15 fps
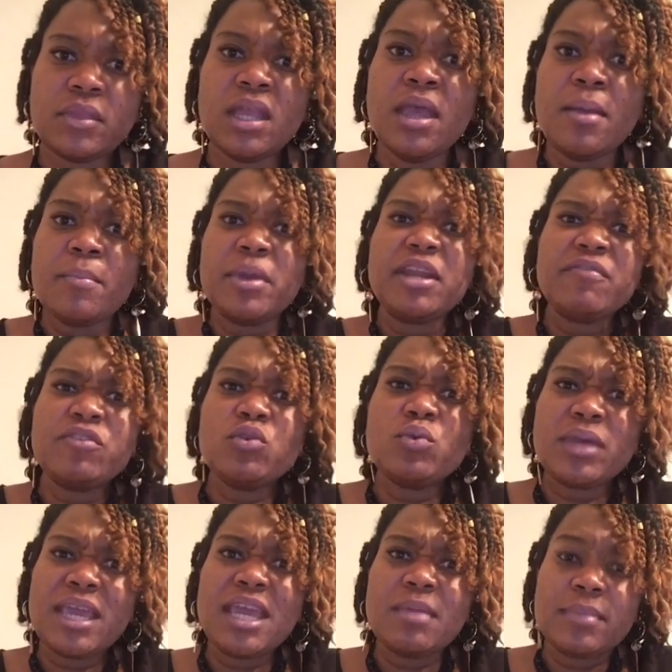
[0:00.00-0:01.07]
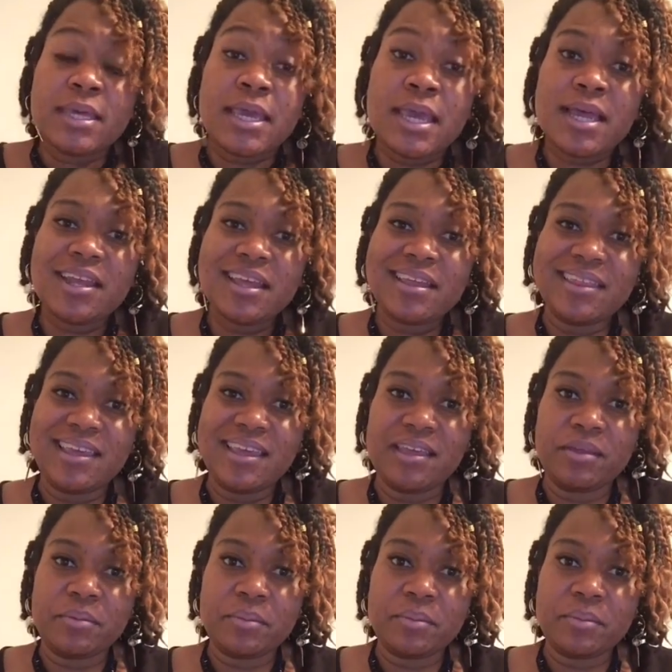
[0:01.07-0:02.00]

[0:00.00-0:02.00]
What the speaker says: But if you keep killing them,